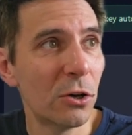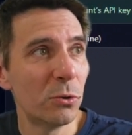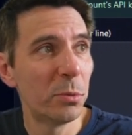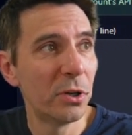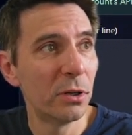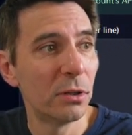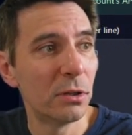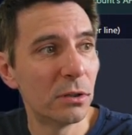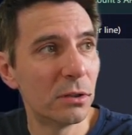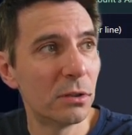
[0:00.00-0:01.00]
open,
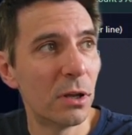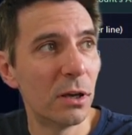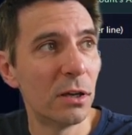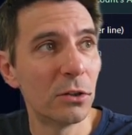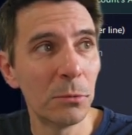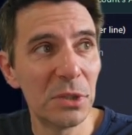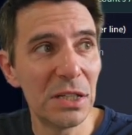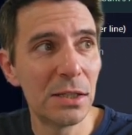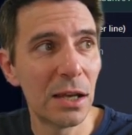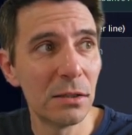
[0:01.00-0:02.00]
DOM
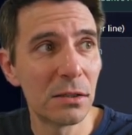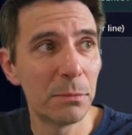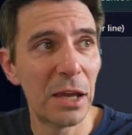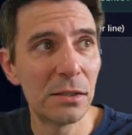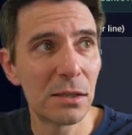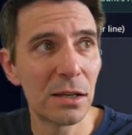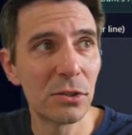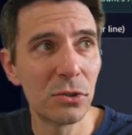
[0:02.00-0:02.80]
Detailer's Domain Stats